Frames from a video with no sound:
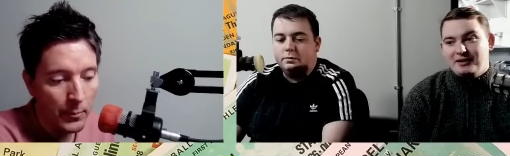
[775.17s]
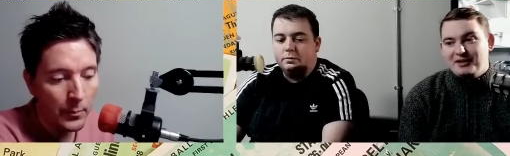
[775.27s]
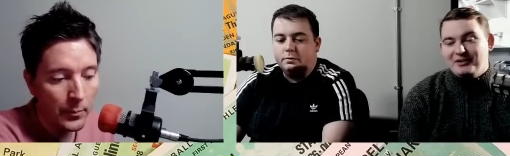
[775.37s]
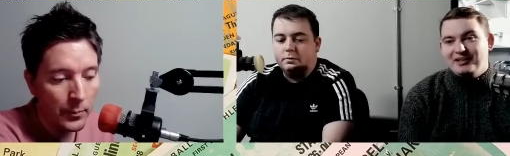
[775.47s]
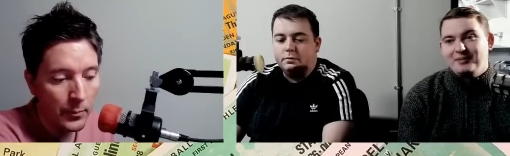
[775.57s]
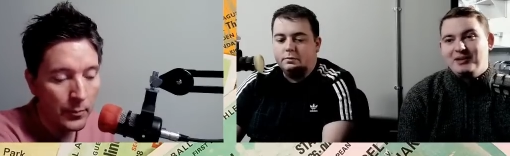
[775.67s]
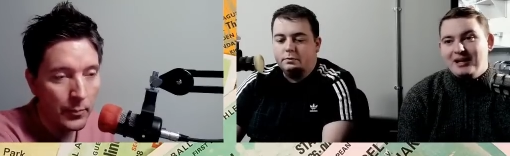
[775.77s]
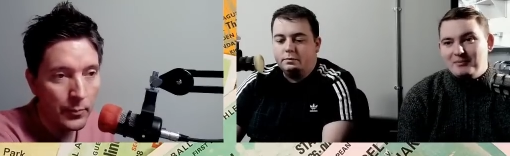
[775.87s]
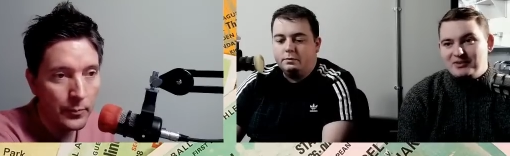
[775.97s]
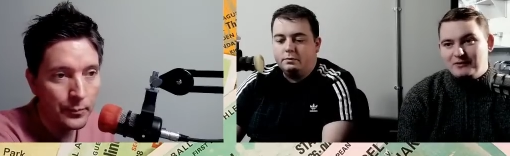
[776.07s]
Speaker 1: an incredible
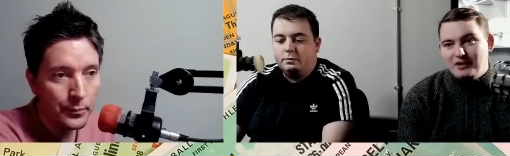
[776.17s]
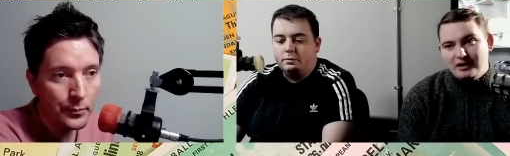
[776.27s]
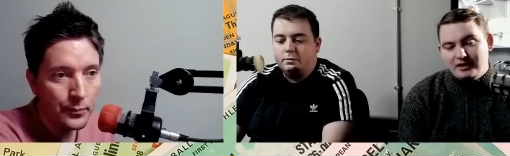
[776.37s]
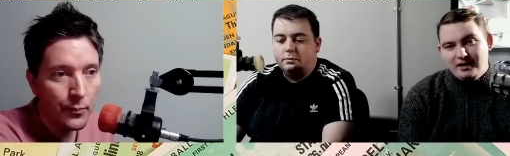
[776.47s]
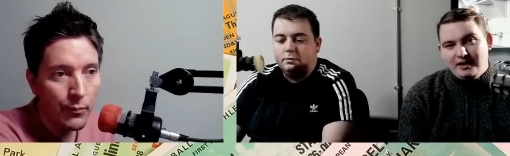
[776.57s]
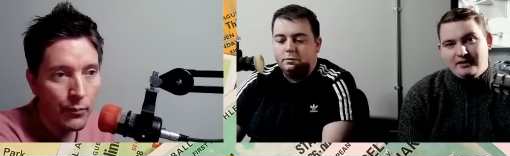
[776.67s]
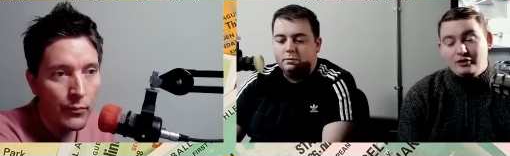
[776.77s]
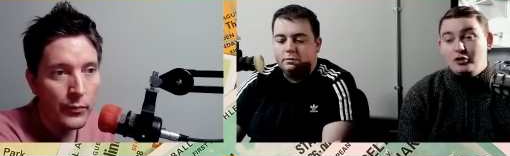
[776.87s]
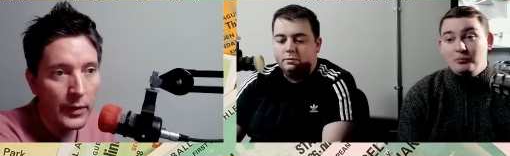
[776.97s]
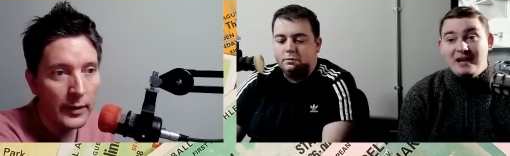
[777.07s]
atmosphere that
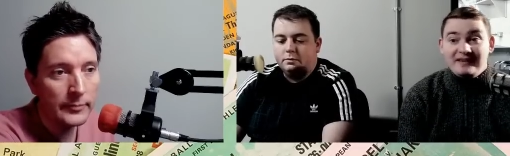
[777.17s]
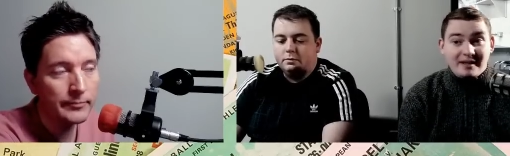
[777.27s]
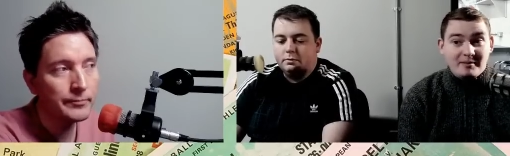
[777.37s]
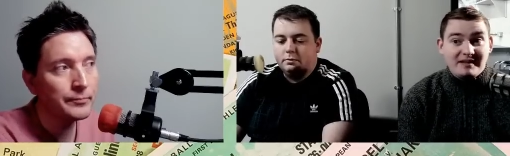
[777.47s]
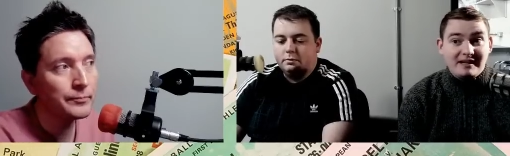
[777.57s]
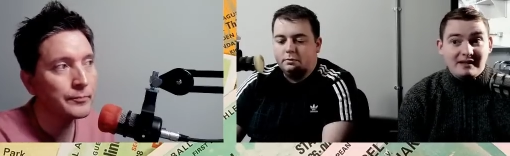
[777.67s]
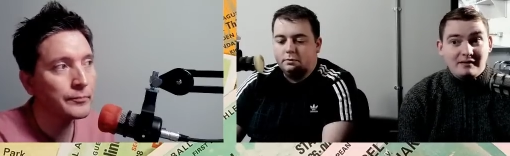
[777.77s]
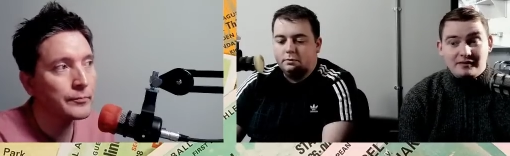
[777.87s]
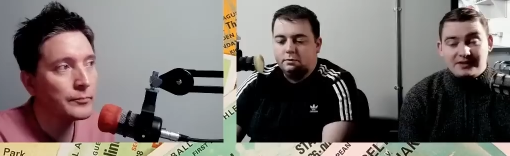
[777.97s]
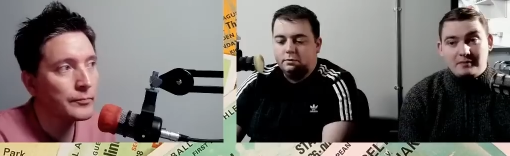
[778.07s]
could be intimidating
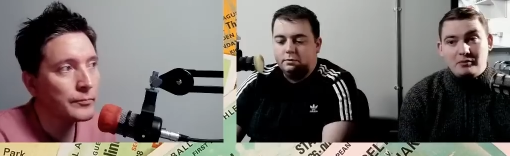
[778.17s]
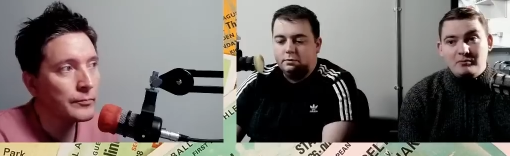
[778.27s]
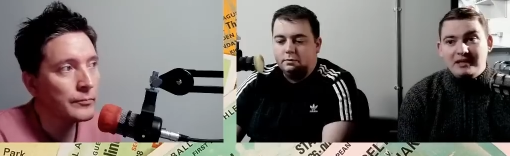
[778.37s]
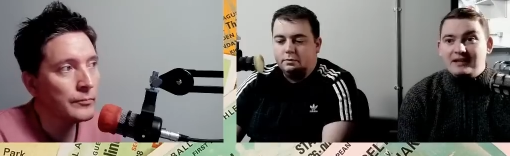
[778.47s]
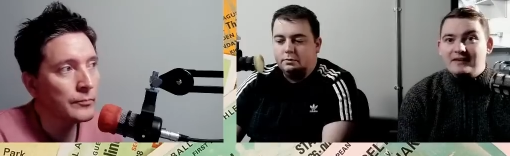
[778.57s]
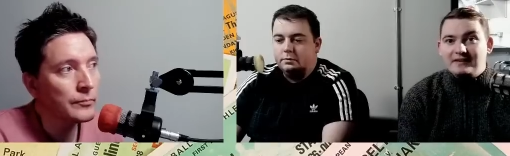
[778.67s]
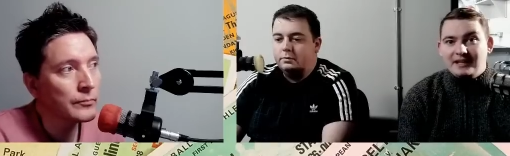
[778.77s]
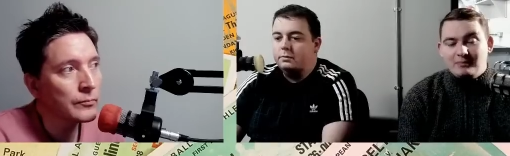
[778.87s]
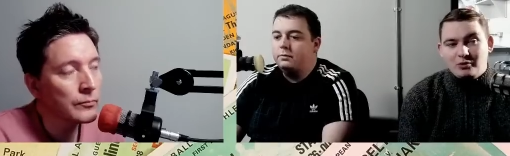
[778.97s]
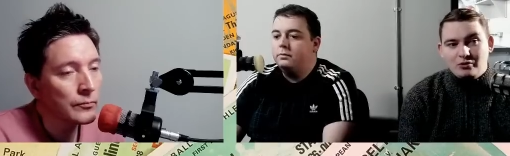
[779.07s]
for someone making their
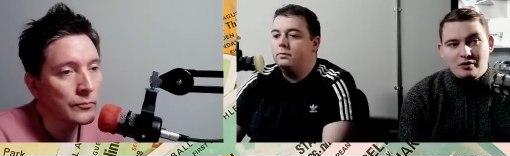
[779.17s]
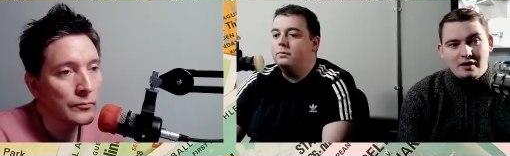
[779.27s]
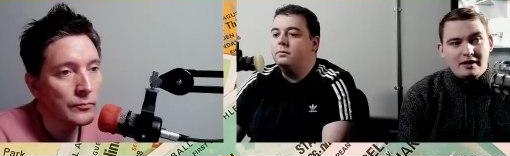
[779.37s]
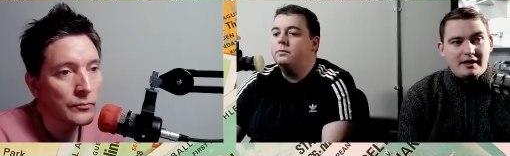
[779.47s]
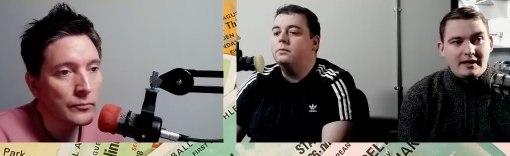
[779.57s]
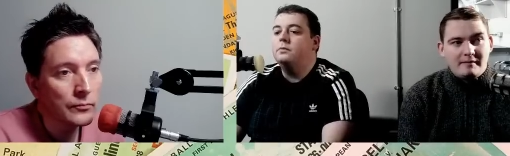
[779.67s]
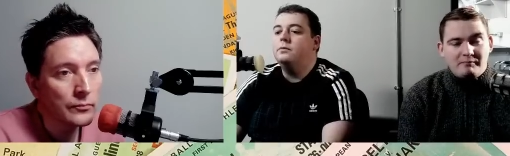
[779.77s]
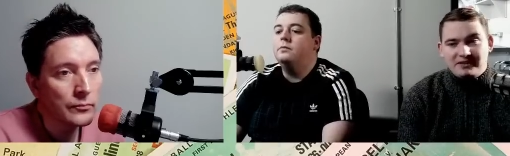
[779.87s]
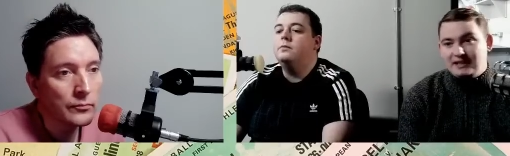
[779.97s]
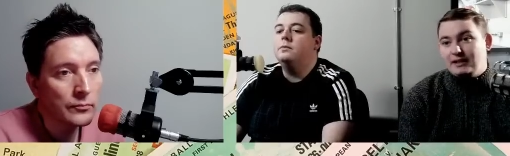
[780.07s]
debut, um,
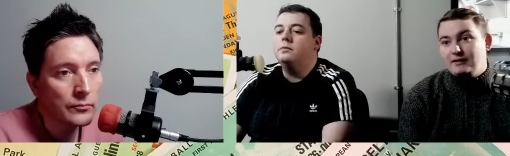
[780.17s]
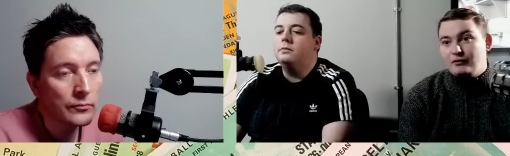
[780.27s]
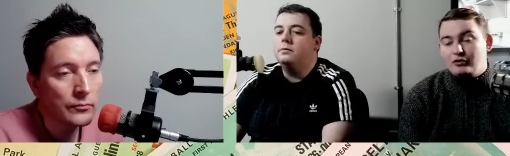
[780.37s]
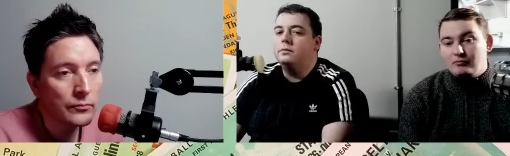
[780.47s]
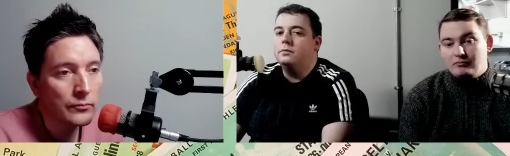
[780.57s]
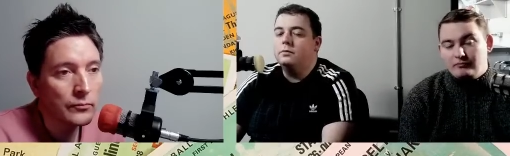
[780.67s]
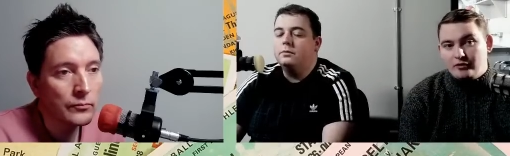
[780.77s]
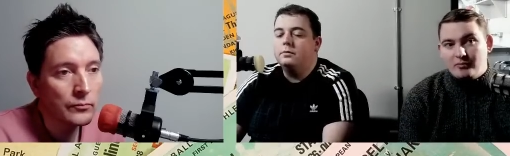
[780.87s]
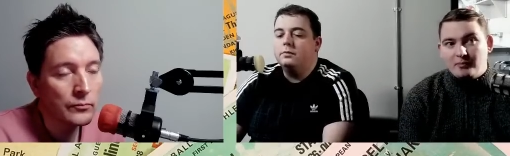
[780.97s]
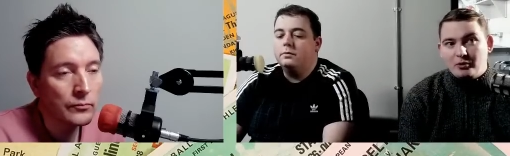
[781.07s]
particularly from,
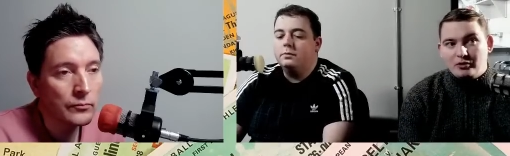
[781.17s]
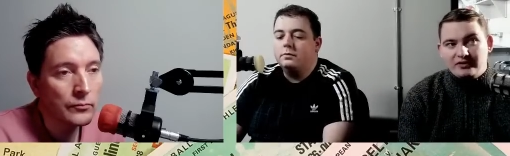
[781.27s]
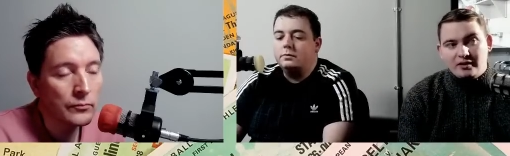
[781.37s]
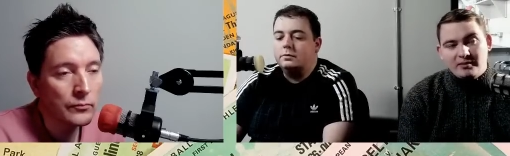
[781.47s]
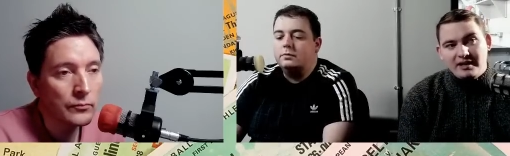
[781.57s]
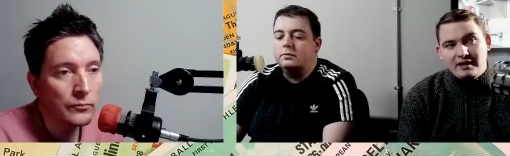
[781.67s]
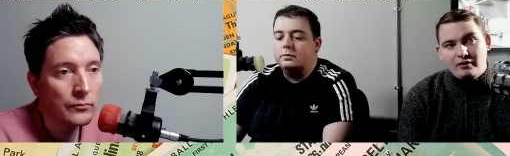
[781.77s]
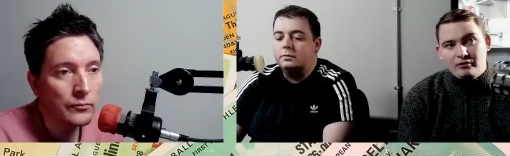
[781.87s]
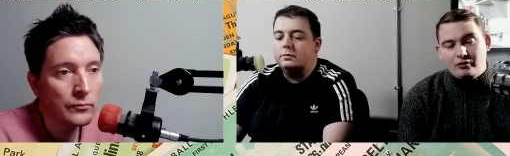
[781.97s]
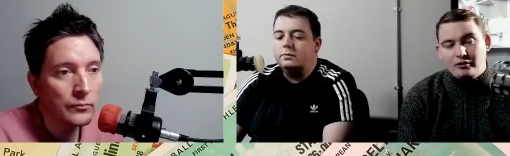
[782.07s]
from abroad coming in
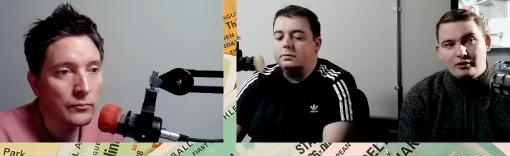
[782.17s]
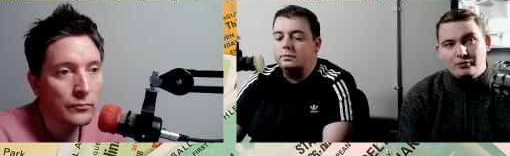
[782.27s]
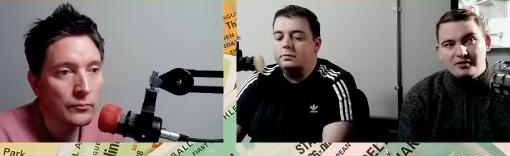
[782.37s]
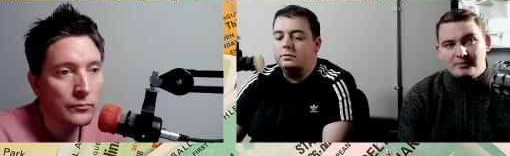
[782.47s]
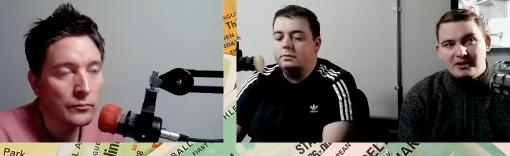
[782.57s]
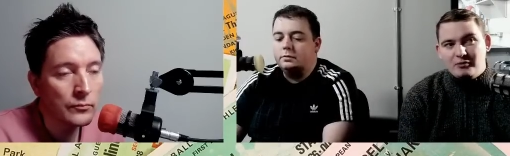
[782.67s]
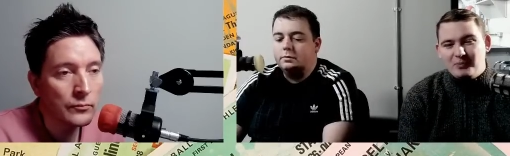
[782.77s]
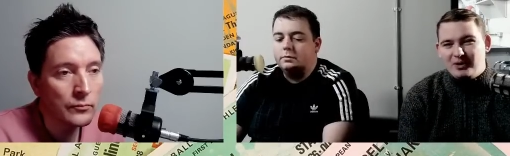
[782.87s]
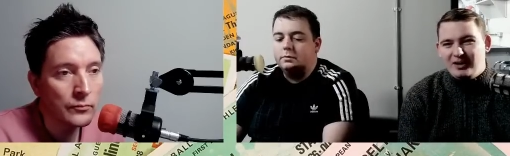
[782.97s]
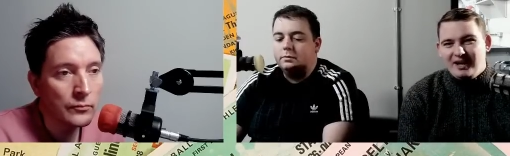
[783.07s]
on, on a loan spell.
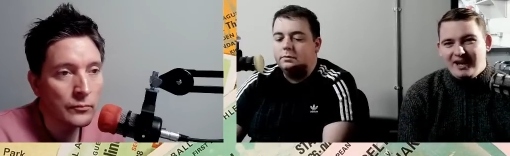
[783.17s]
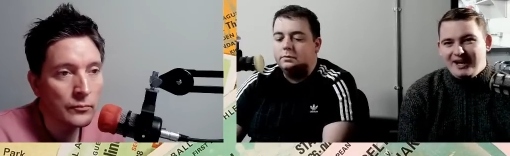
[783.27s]
But